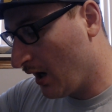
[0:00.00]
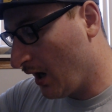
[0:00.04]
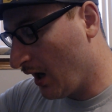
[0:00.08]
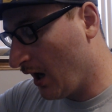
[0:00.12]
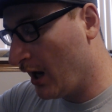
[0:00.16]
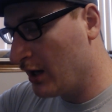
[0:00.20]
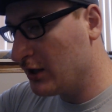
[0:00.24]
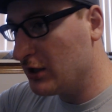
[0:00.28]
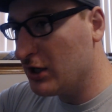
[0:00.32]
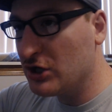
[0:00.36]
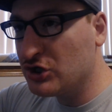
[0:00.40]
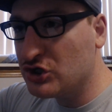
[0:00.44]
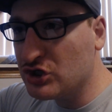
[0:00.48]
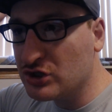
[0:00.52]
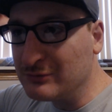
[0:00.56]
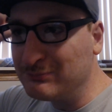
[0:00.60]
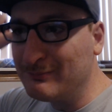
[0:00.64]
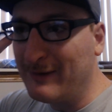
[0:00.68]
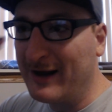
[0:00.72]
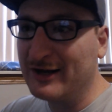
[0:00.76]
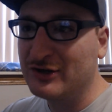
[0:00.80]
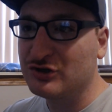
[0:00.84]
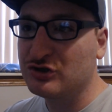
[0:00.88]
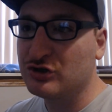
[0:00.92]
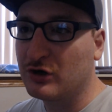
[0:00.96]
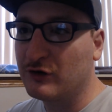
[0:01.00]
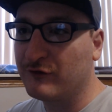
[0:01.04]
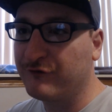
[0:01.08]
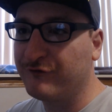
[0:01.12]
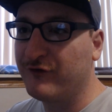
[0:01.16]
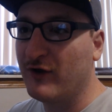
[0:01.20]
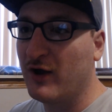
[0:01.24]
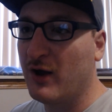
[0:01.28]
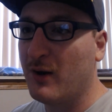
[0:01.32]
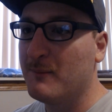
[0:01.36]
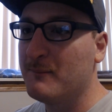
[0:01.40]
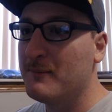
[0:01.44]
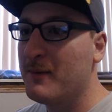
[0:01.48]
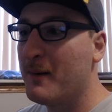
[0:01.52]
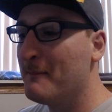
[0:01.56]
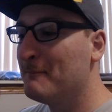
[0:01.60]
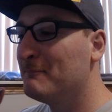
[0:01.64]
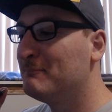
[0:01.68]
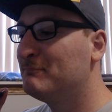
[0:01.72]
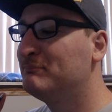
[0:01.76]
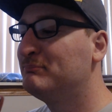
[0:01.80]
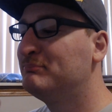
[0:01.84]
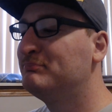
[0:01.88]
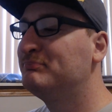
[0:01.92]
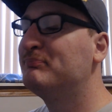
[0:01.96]
it just makes your
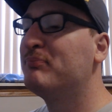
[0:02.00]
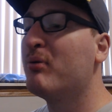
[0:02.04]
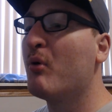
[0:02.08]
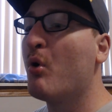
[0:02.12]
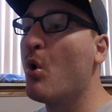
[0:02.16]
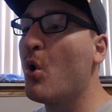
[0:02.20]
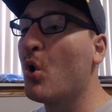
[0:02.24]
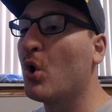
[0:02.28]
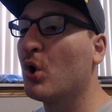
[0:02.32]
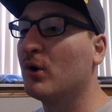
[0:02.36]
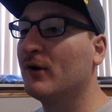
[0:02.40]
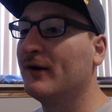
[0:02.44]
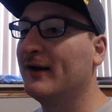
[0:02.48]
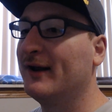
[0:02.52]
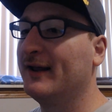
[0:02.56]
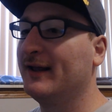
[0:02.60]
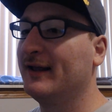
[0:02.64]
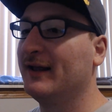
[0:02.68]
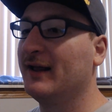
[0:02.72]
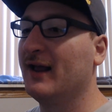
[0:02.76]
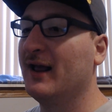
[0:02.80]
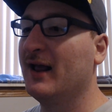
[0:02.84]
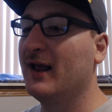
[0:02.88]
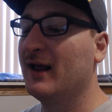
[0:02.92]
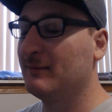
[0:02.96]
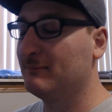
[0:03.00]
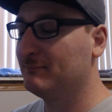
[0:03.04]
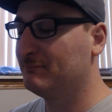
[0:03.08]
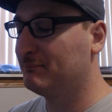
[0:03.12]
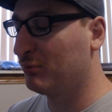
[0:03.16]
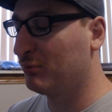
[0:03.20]
film boring and